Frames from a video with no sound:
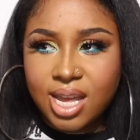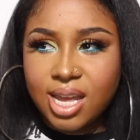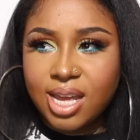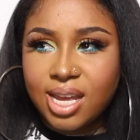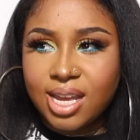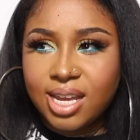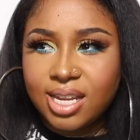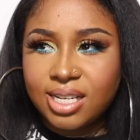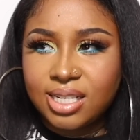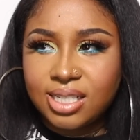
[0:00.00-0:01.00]

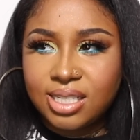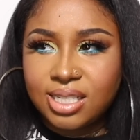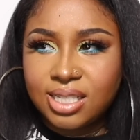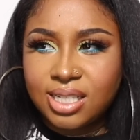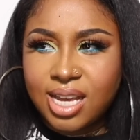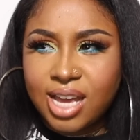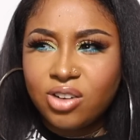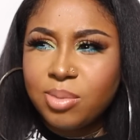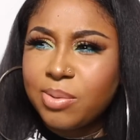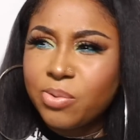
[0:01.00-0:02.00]
And I
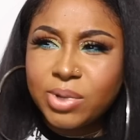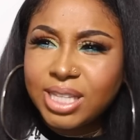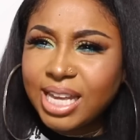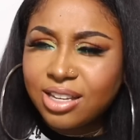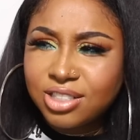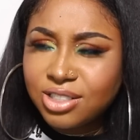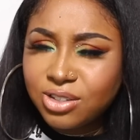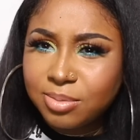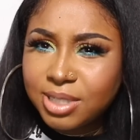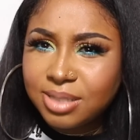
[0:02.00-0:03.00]
don't remember what the hell she
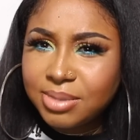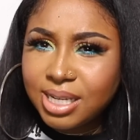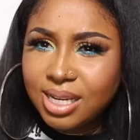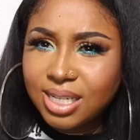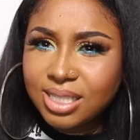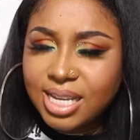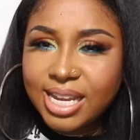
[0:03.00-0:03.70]
told me, to be honest.